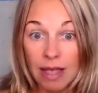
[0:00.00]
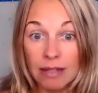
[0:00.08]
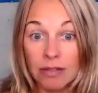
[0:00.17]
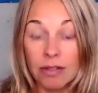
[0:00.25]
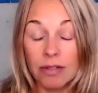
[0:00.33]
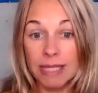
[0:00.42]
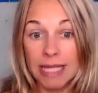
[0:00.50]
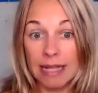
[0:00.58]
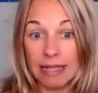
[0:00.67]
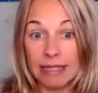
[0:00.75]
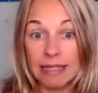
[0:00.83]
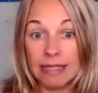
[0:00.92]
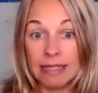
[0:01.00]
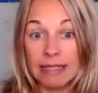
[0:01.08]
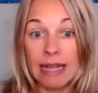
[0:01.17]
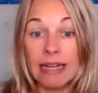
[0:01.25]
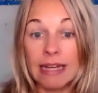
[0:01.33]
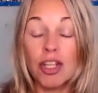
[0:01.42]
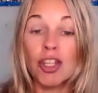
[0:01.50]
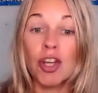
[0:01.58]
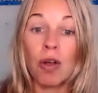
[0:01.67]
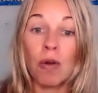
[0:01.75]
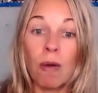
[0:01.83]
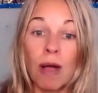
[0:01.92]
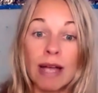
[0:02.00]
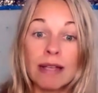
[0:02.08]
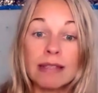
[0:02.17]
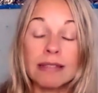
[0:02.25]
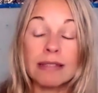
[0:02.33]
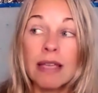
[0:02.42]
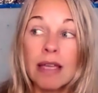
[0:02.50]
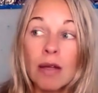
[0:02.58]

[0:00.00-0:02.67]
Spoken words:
circumstances that show us